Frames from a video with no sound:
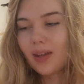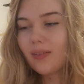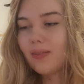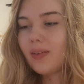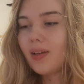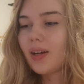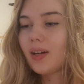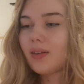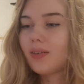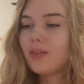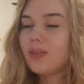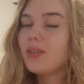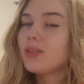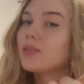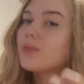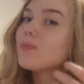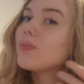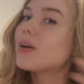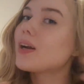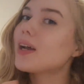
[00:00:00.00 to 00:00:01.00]
and we are
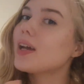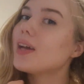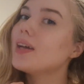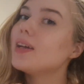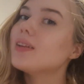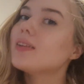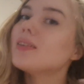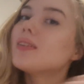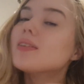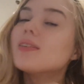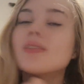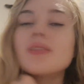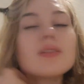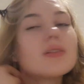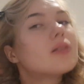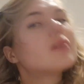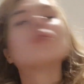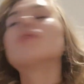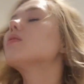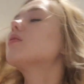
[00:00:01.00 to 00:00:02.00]
gonna spray it.
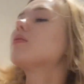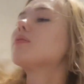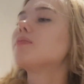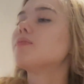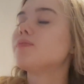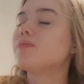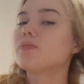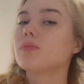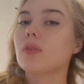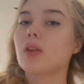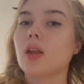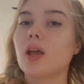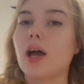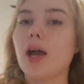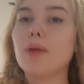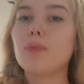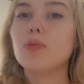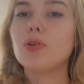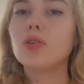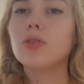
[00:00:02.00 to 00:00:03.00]

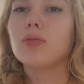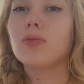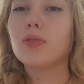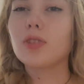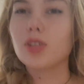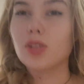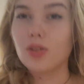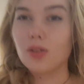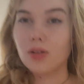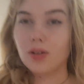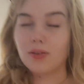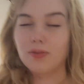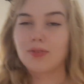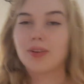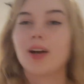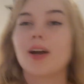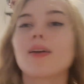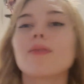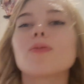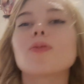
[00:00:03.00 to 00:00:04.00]
I'm not sure if
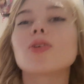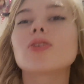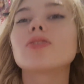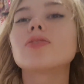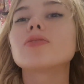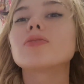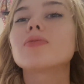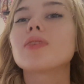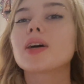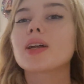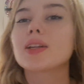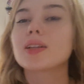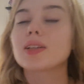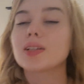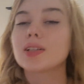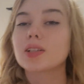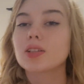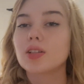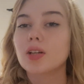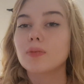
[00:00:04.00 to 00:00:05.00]
I will wear
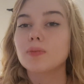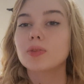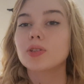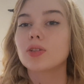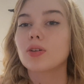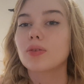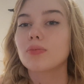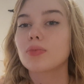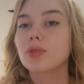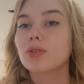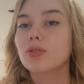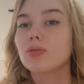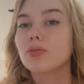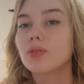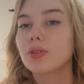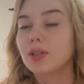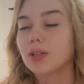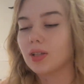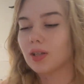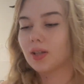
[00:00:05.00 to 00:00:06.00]
this top, so I'm
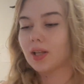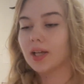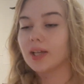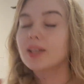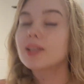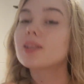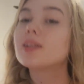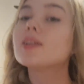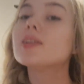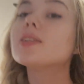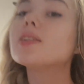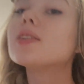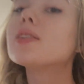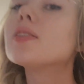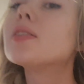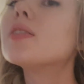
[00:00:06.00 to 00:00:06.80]
doing it like this.